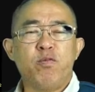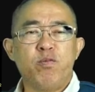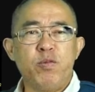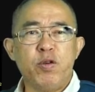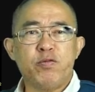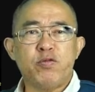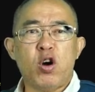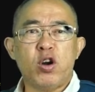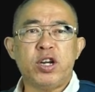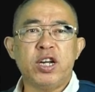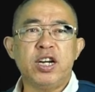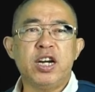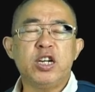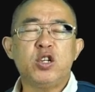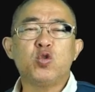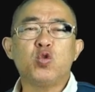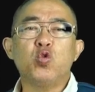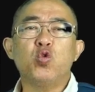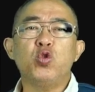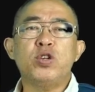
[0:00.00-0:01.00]
before the
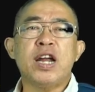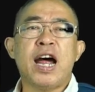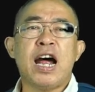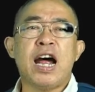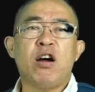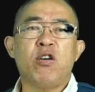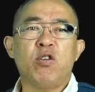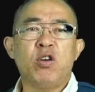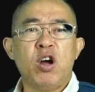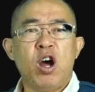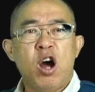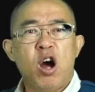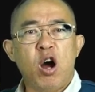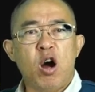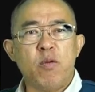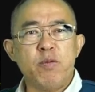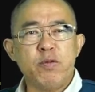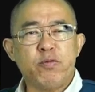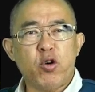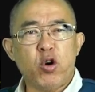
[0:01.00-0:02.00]
earth cool down
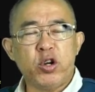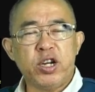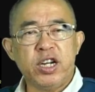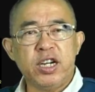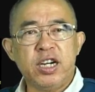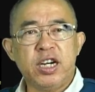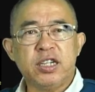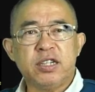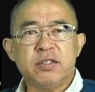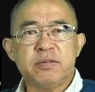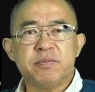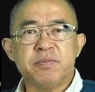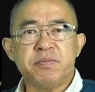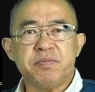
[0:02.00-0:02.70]
or before the earth